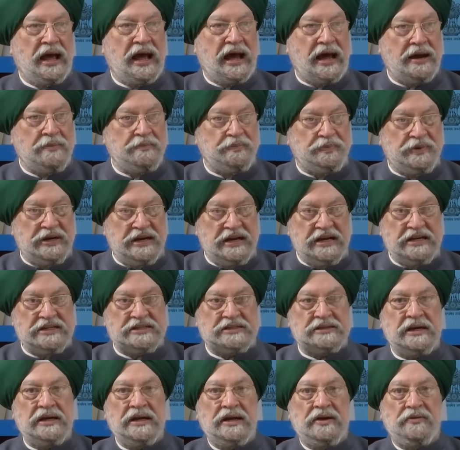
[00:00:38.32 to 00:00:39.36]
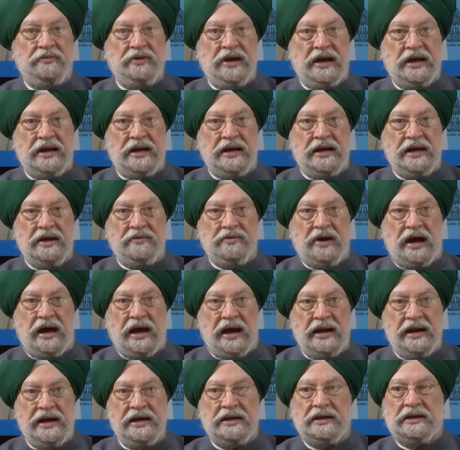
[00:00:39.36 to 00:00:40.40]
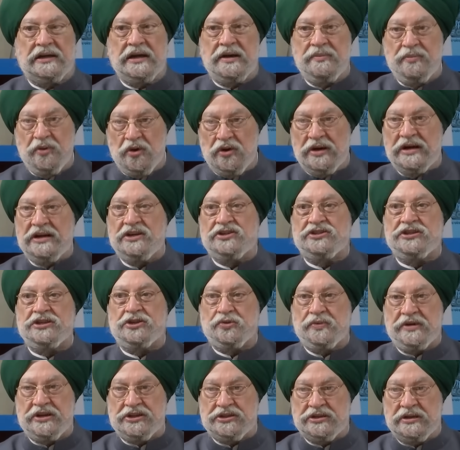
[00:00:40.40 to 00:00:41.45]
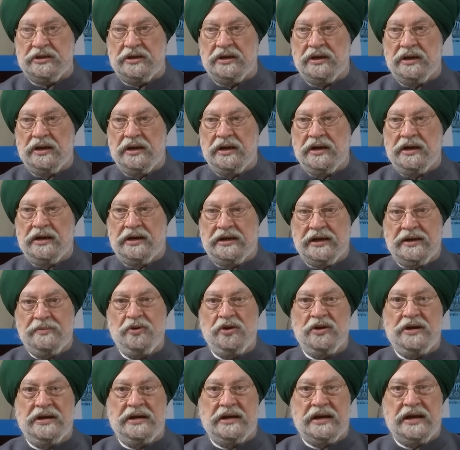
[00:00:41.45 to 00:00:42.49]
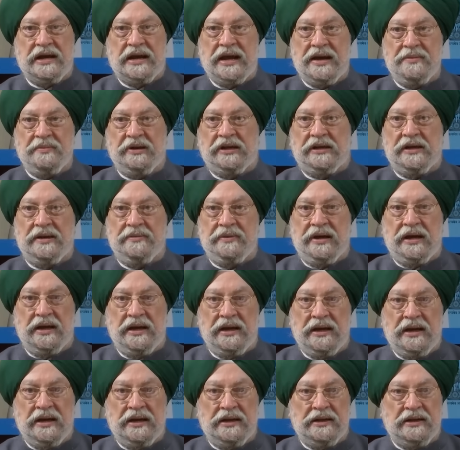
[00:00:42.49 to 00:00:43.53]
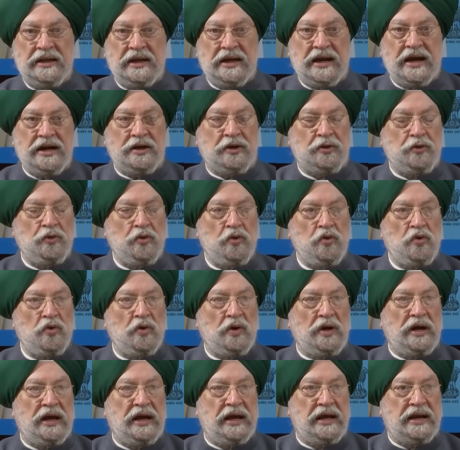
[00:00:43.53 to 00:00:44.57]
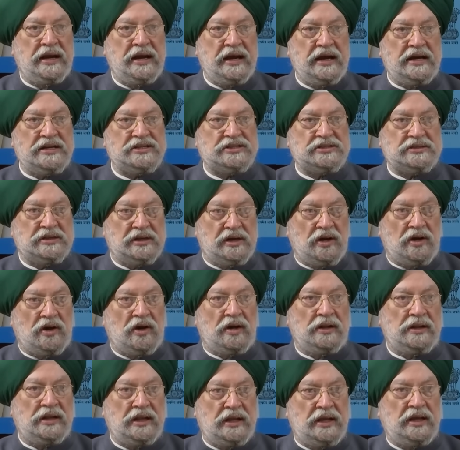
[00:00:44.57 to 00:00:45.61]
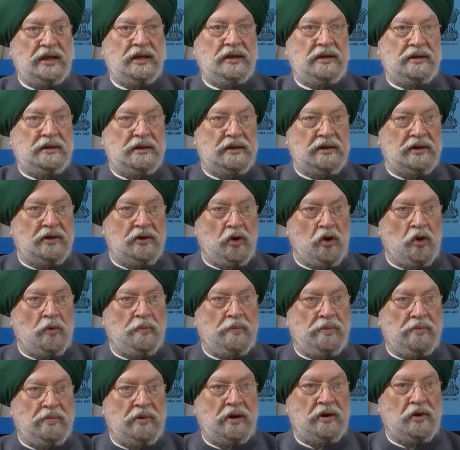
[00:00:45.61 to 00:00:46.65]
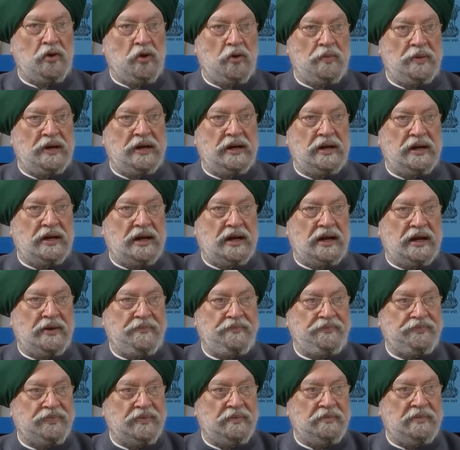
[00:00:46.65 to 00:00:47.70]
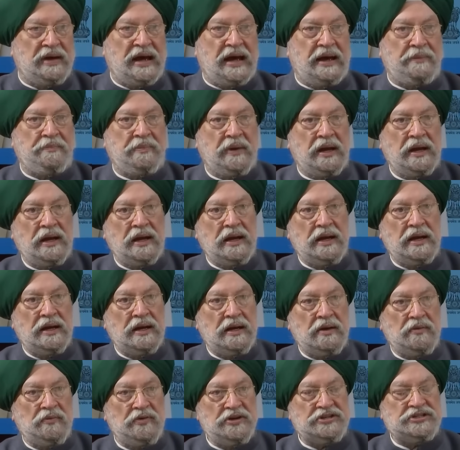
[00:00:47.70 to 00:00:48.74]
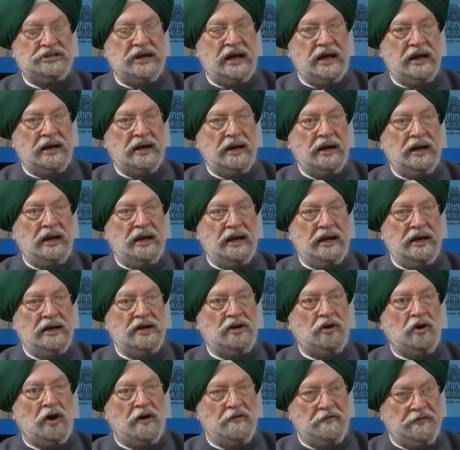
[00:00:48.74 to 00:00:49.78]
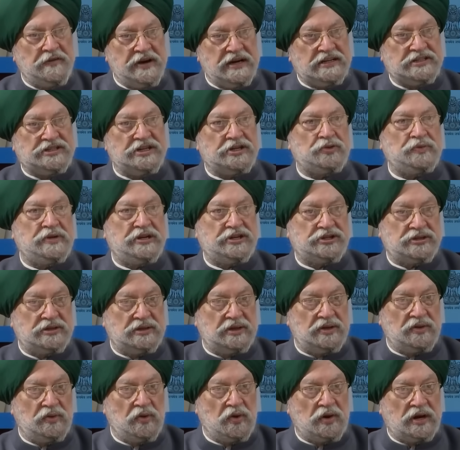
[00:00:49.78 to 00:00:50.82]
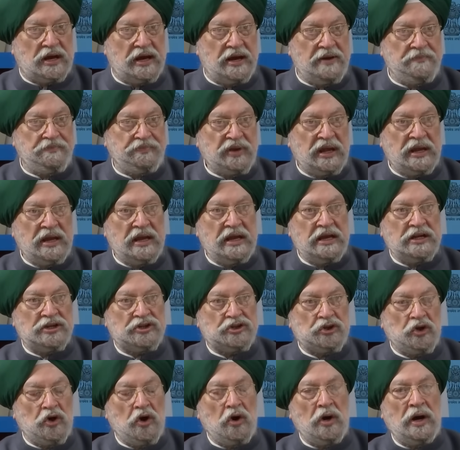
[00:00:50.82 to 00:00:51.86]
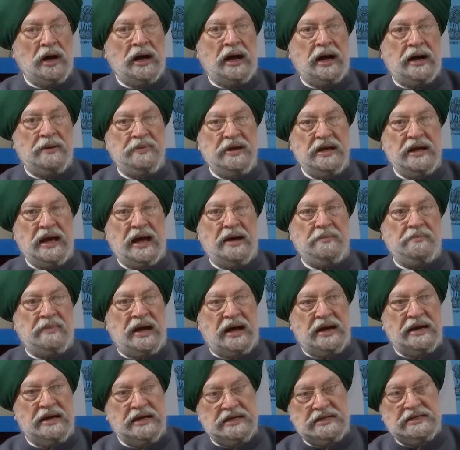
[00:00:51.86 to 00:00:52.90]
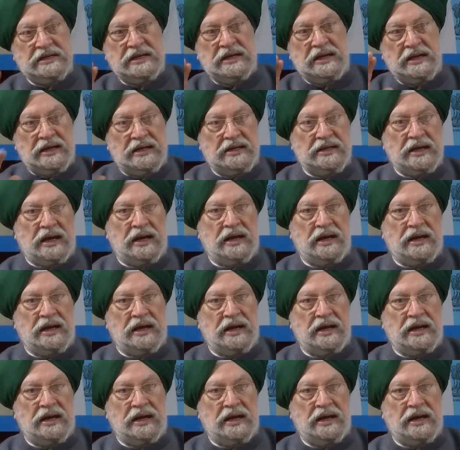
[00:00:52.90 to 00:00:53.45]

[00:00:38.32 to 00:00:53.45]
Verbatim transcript: And please, we are in a highly turbulent situation. Turbulent ka kya matlab hai? There are two areas on the globe, global uh, map, which are in conflict situation. Okay? So, abhi aap maan lijiye,